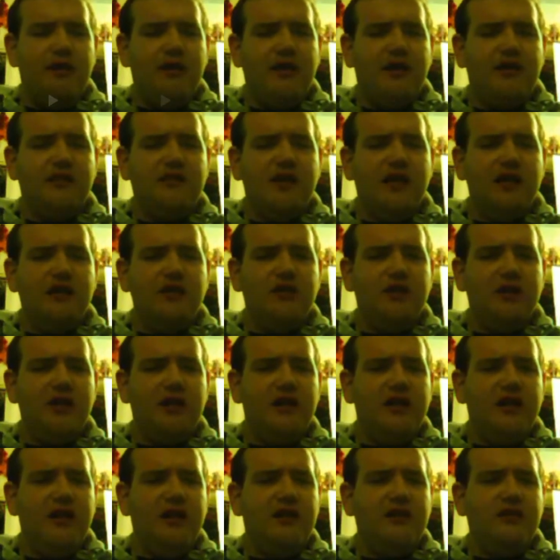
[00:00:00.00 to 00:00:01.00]
Because I do
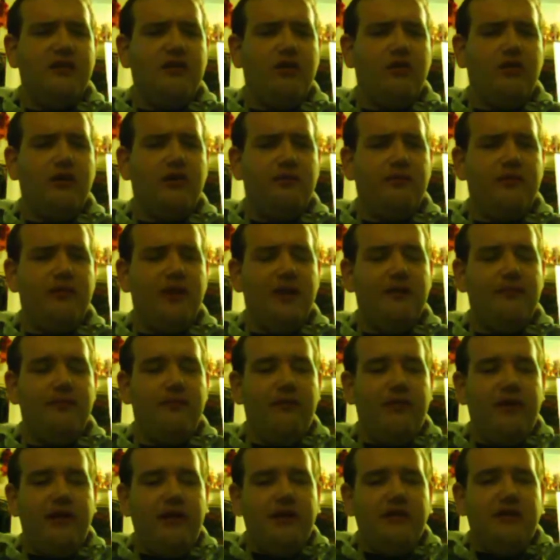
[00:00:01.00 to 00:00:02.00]
not need to hold a
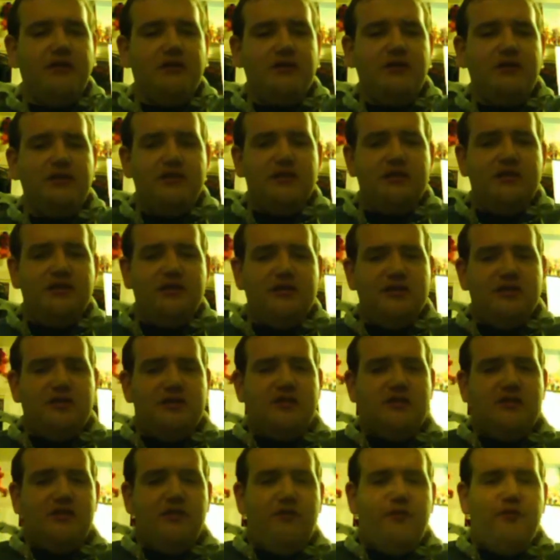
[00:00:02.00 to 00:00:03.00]
Playboy
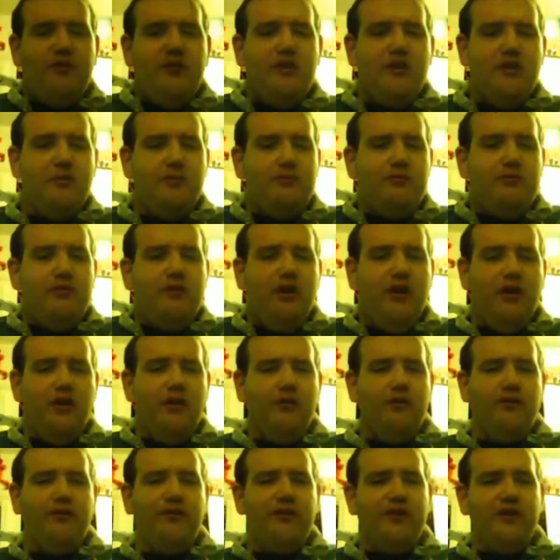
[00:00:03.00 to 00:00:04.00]
to further
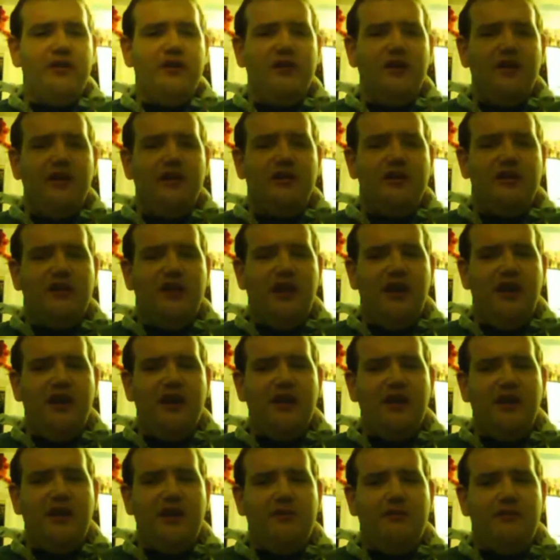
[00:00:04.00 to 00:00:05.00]
prove that
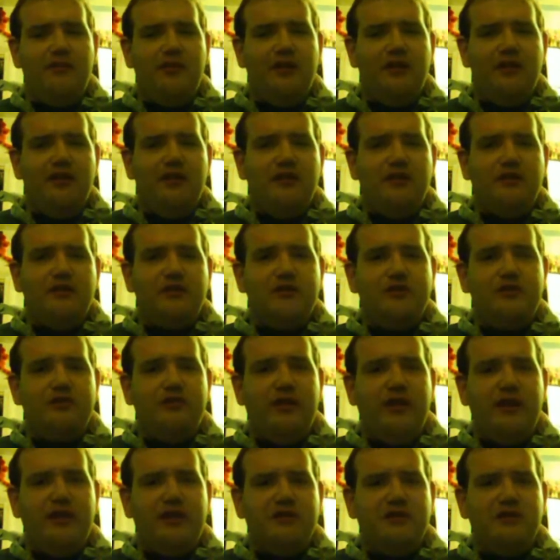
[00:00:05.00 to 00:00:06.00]
I am
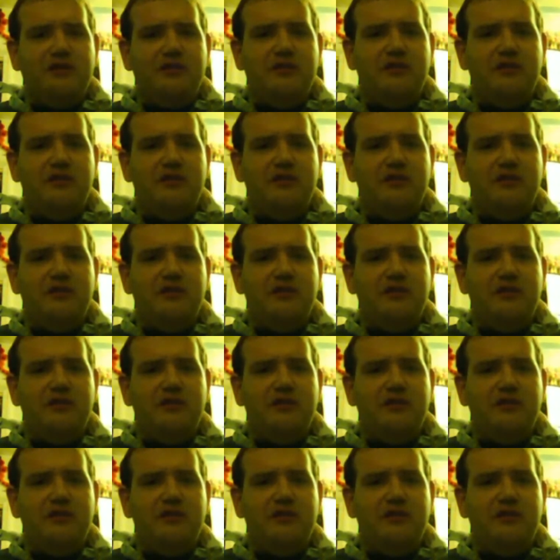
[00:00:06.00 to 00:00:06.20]
straight.